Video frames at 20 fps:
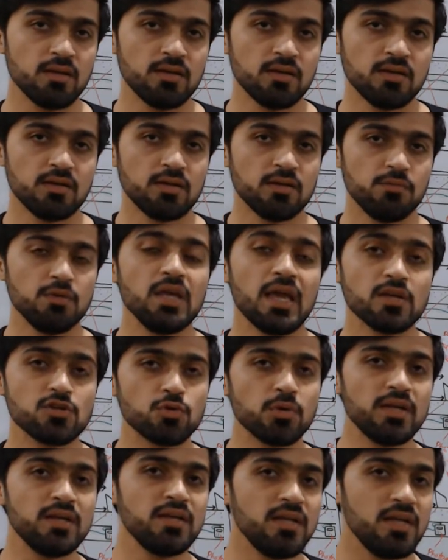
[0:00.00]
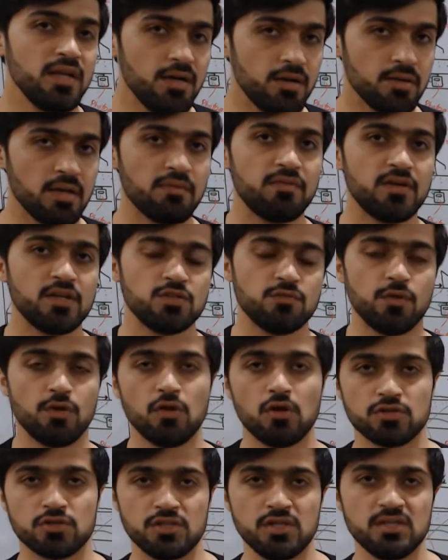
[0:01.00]
need average
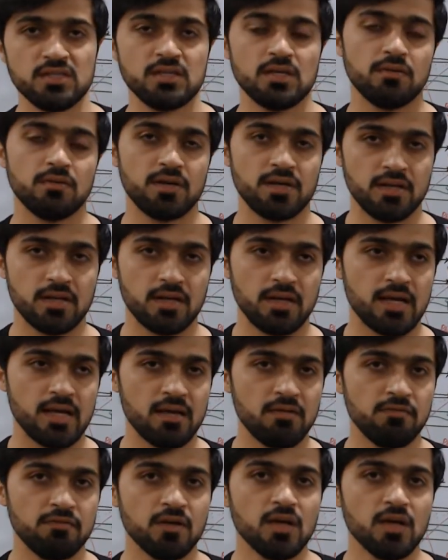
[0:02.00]
velocities in our real life.